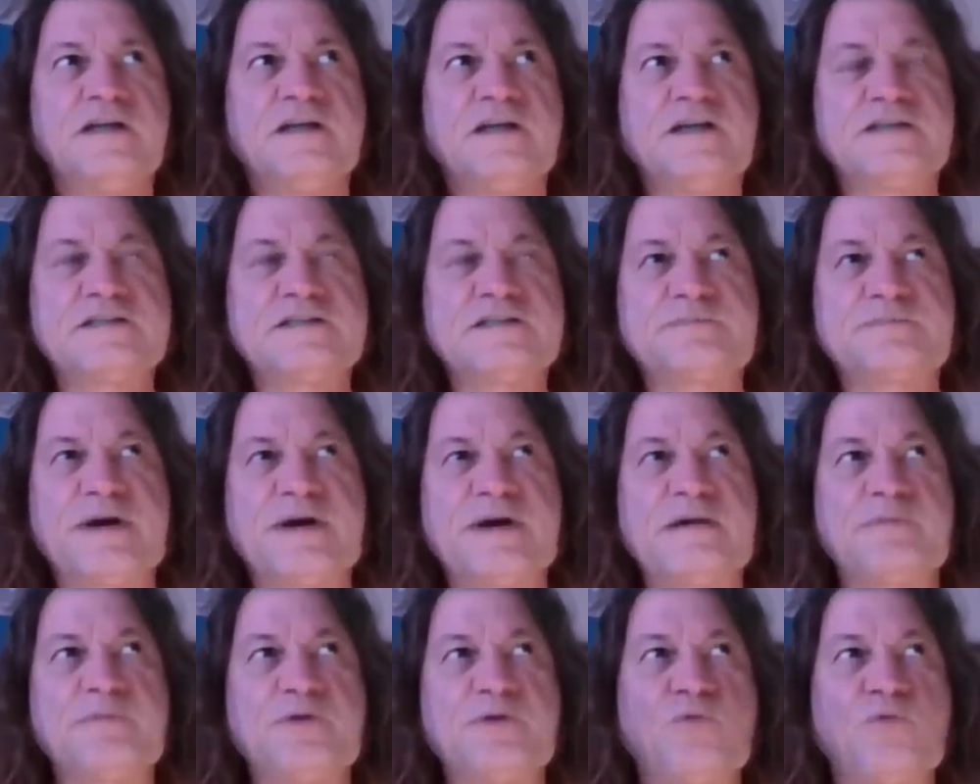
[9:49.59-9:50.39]
is
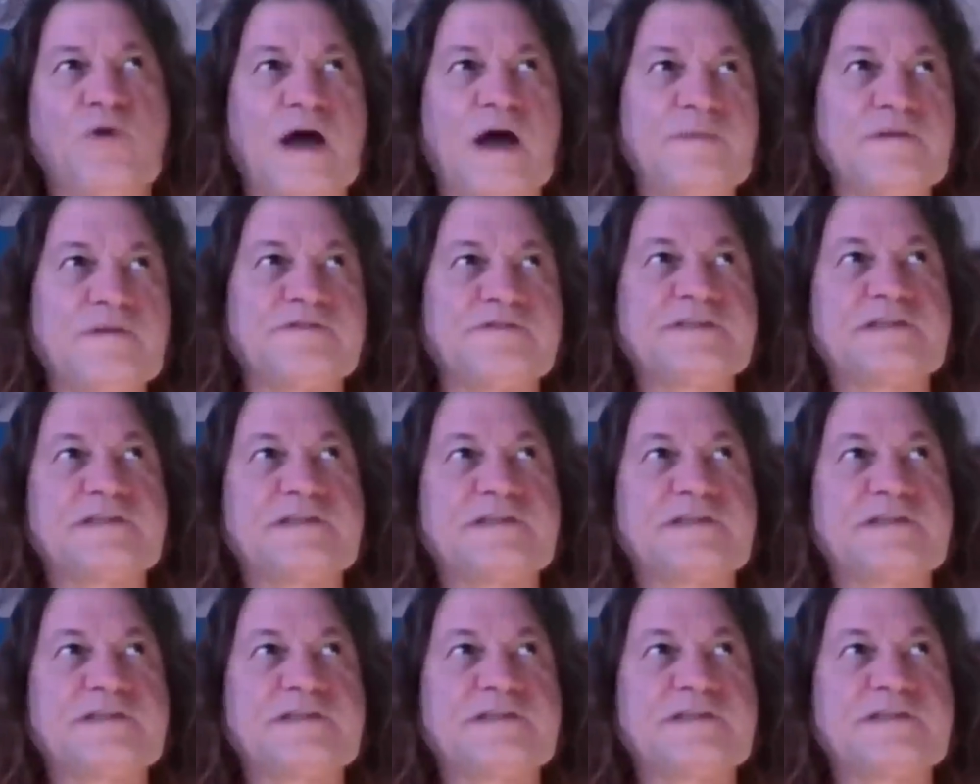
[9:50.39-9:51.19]
maybe one of
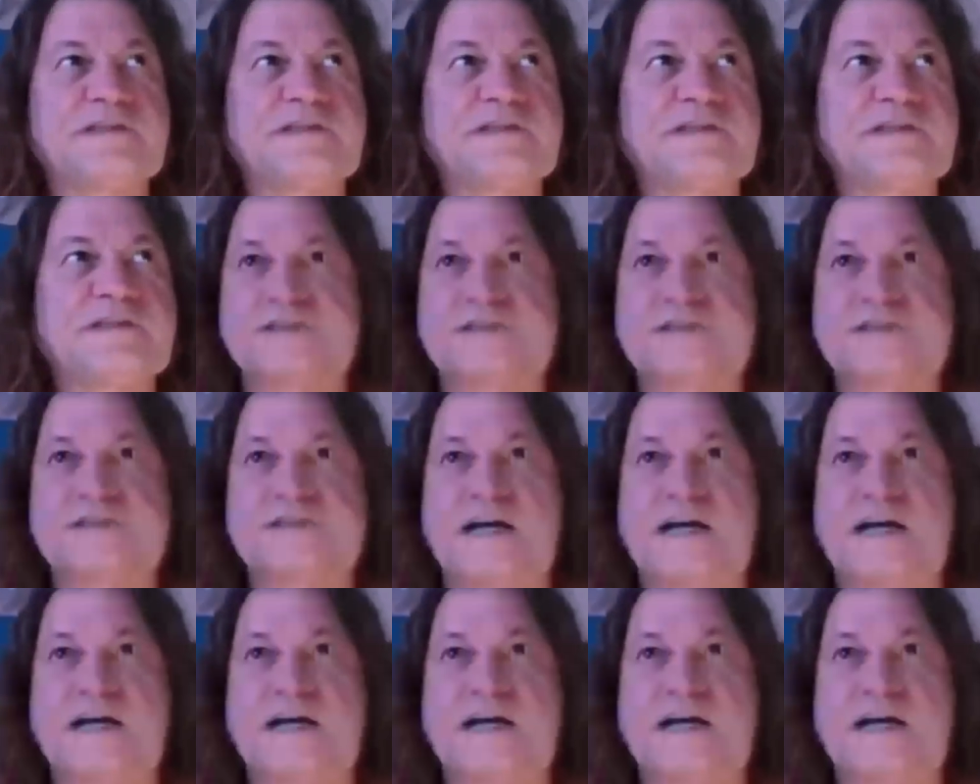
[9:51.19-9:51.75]
the